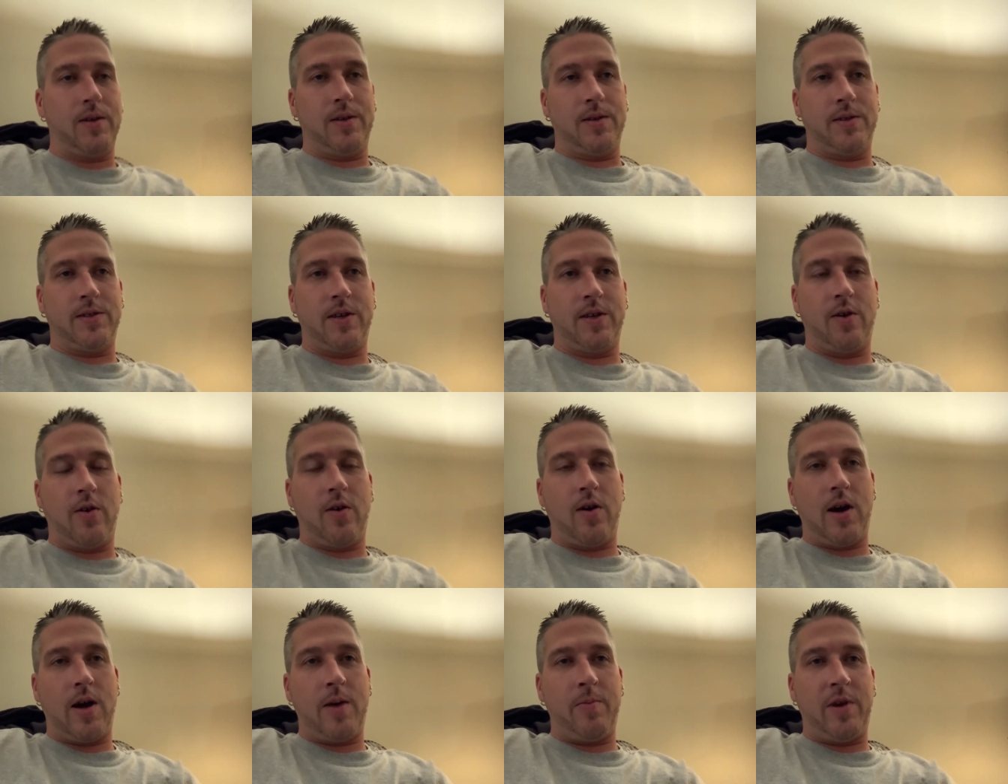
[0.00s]
So,
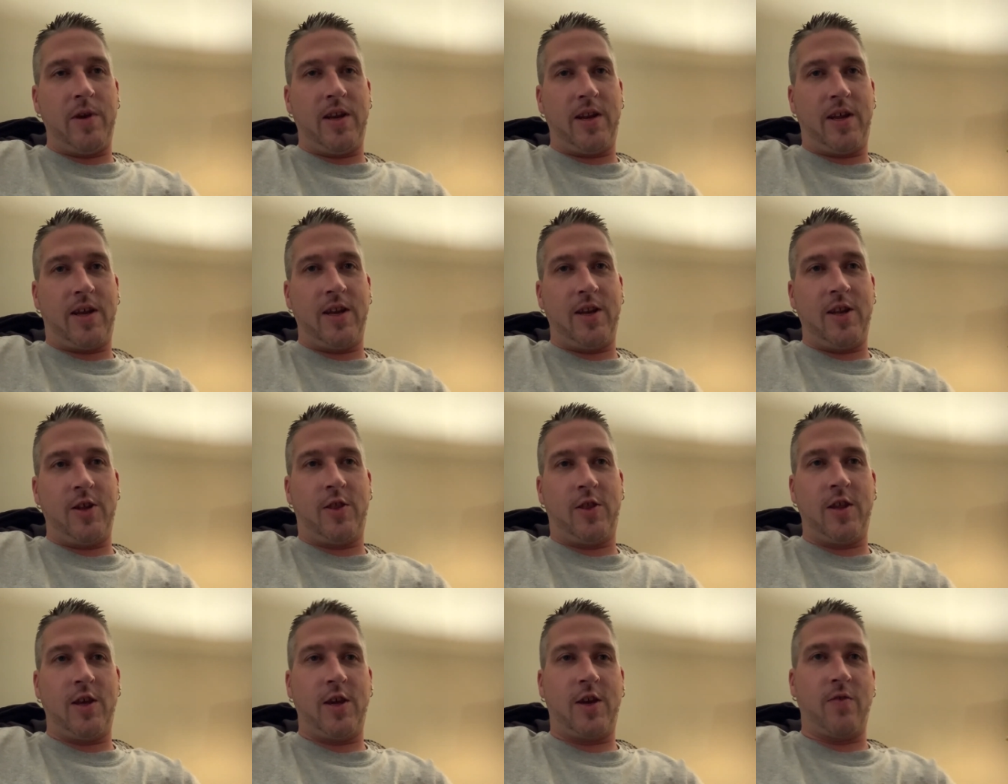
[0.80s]
I mean, can you
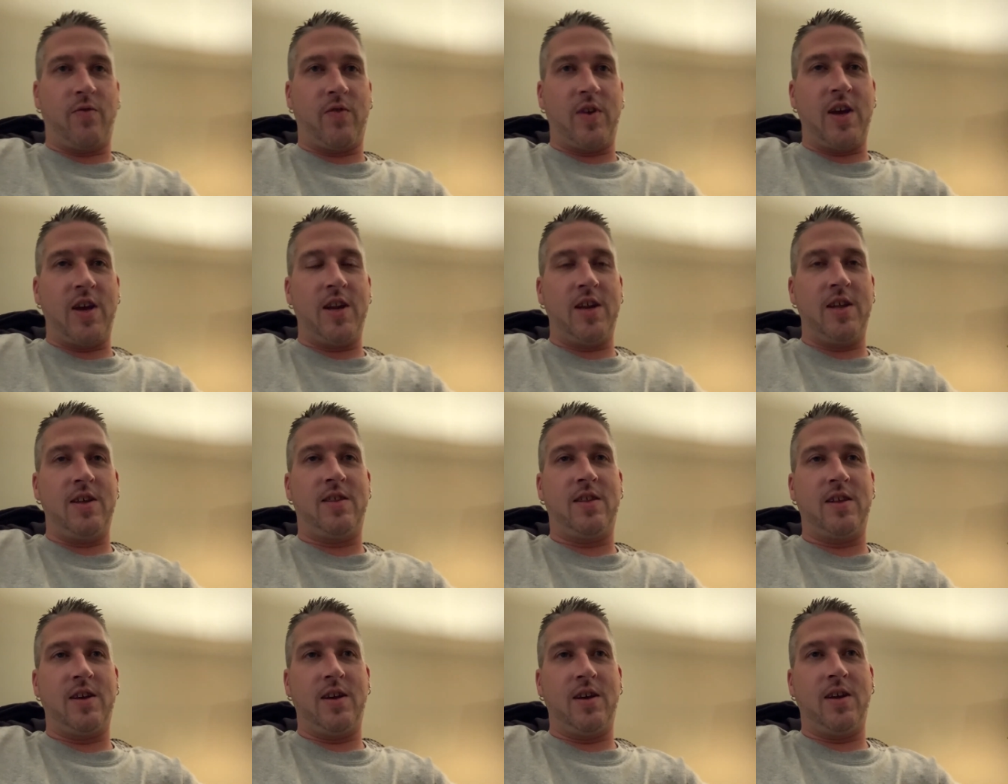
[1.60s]
think of
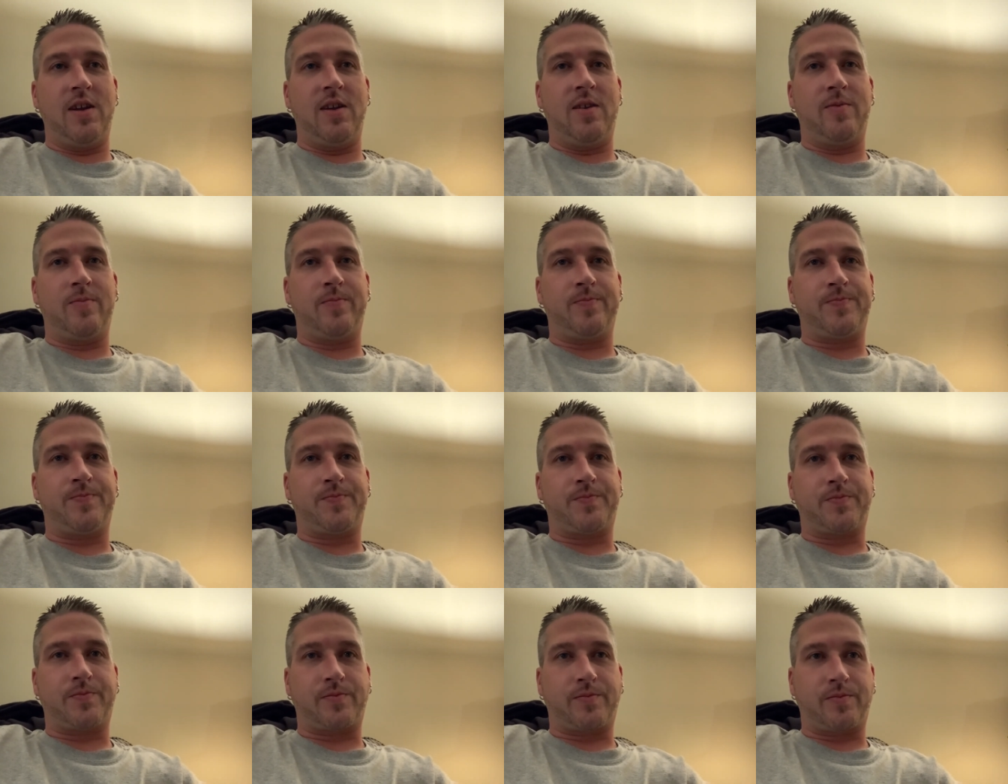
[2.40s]
anything
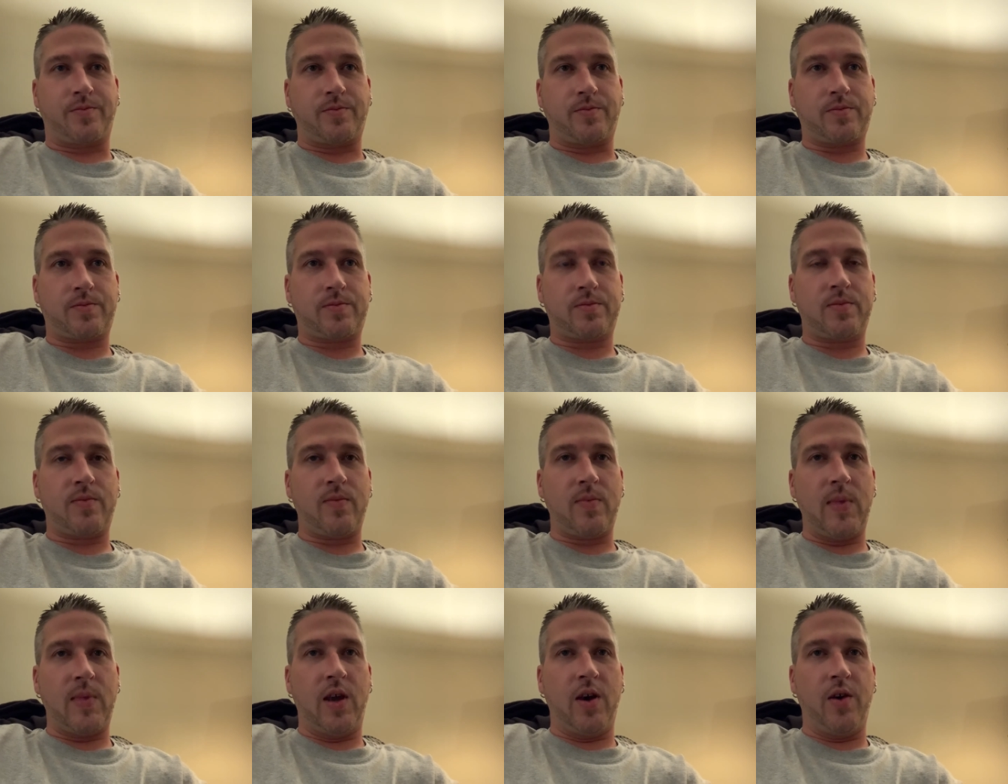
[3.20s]

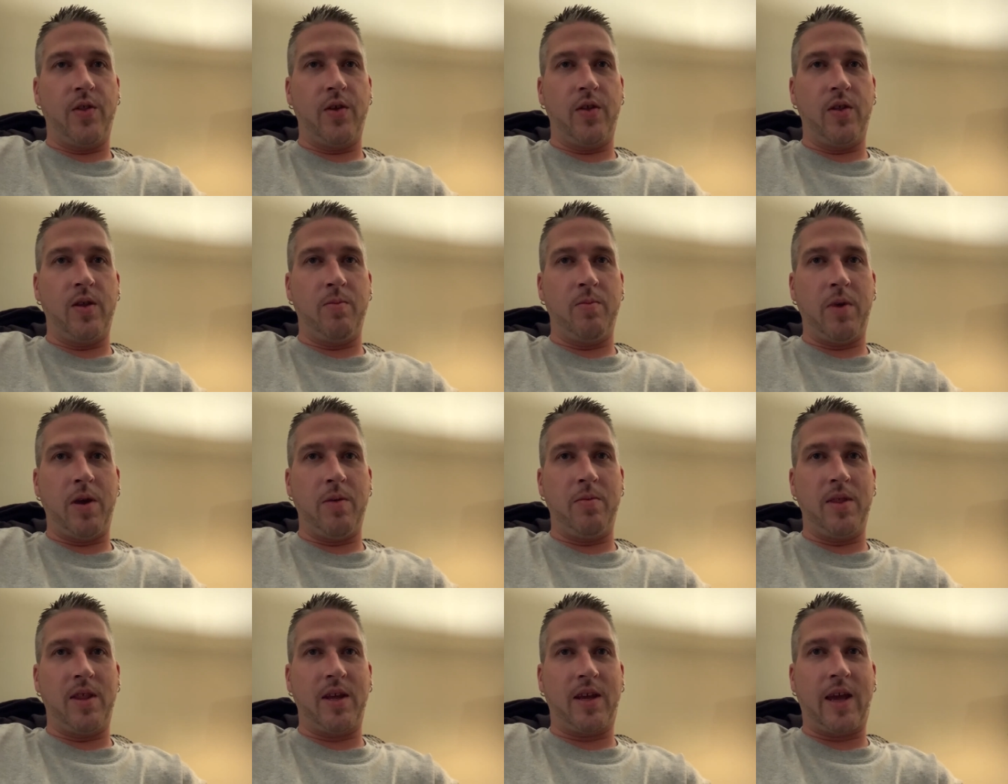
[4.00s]
other than
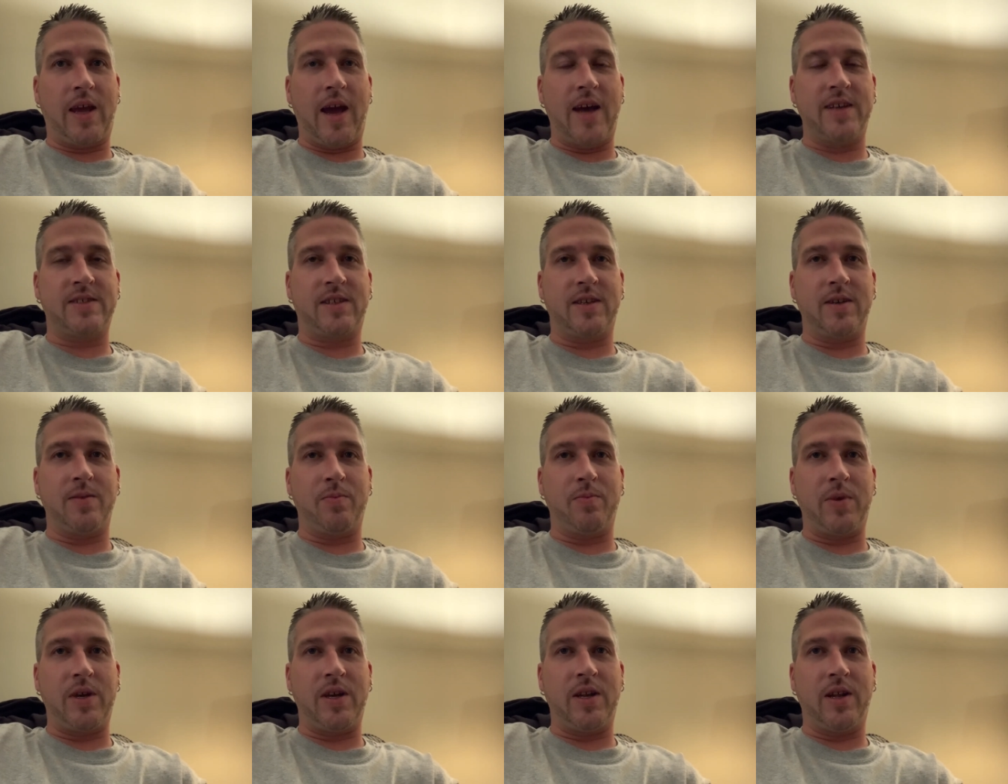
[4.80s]
maybe the gasket
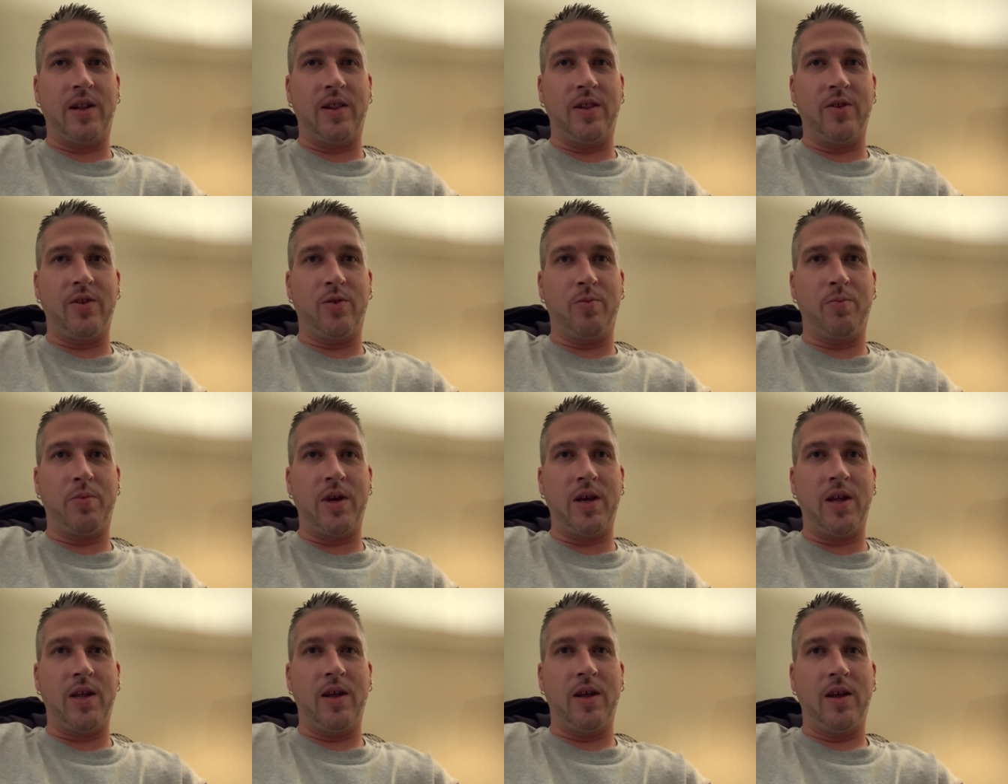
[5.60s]
being a little
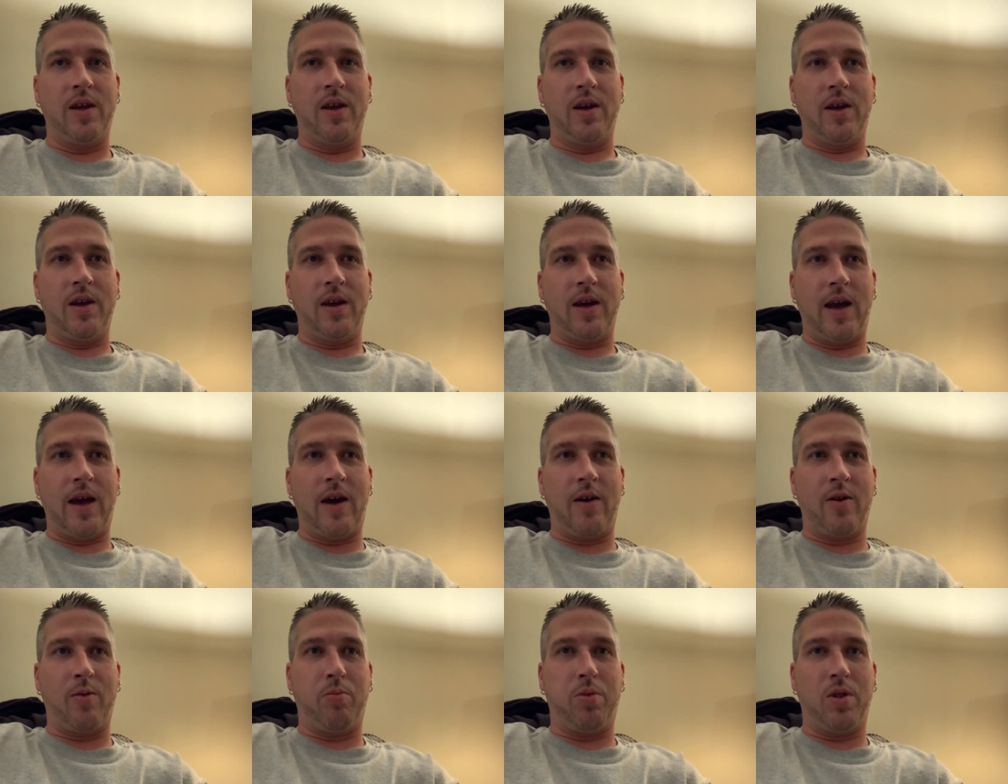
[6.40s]
bit
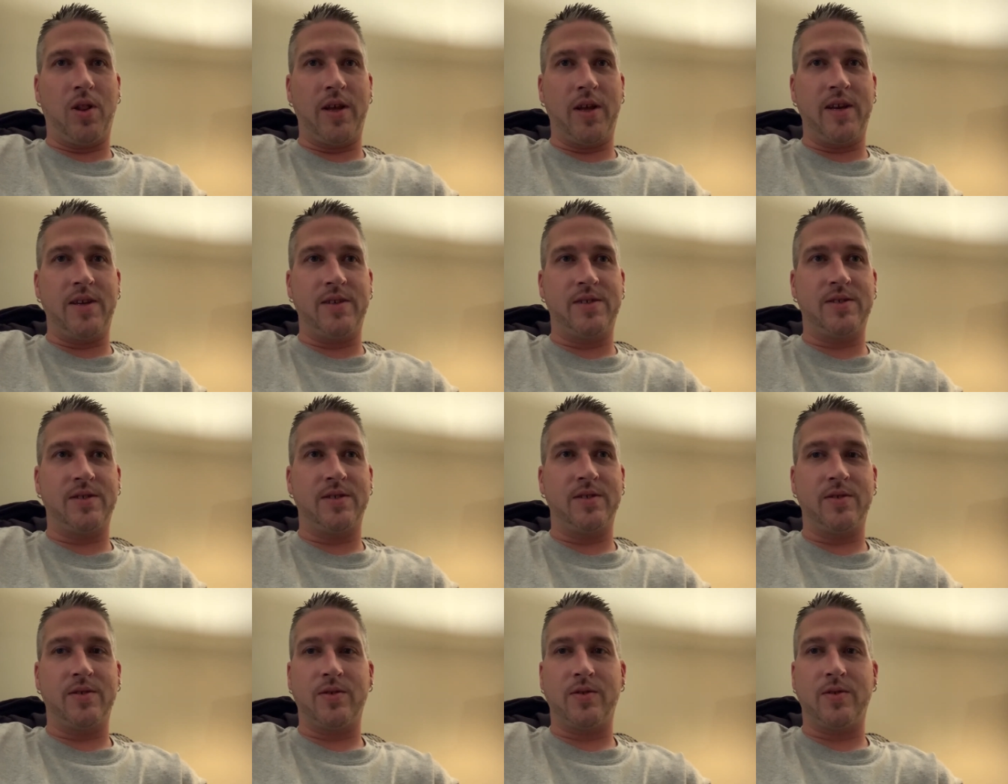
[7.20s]
out of place
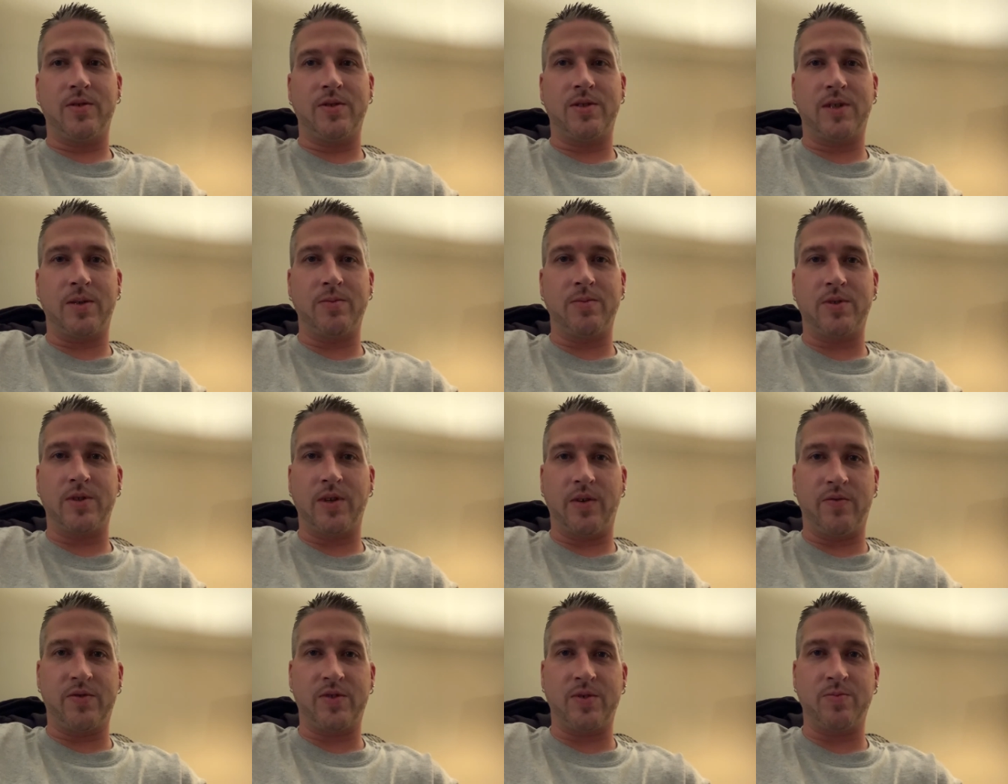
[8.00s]
or some
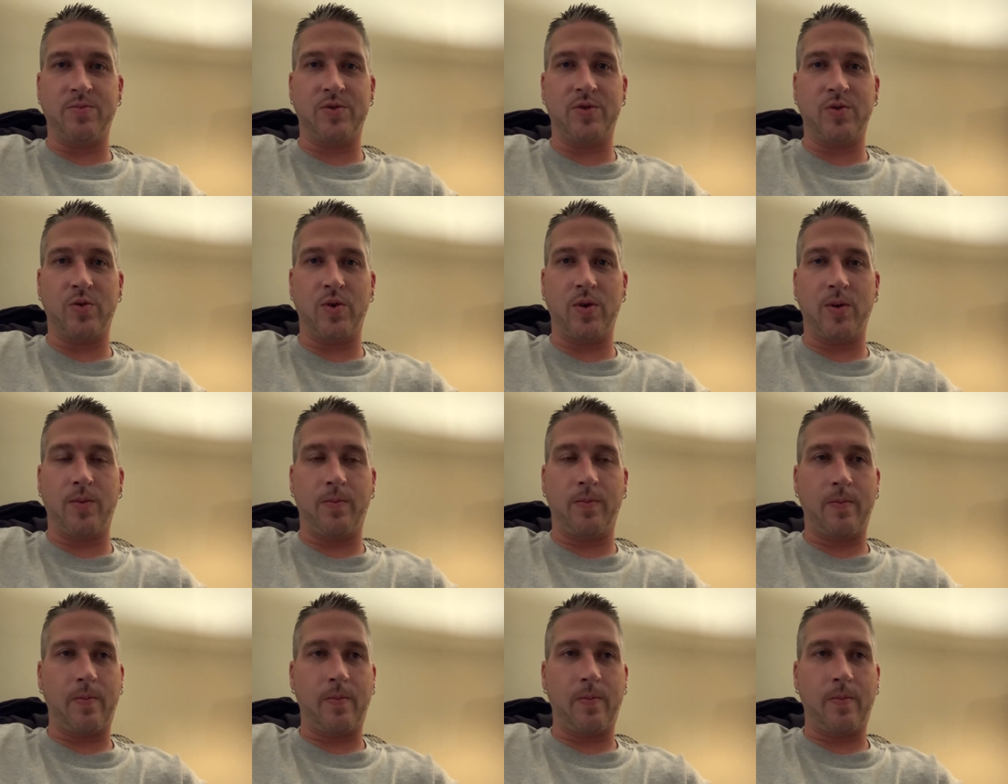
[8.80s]
of some sort?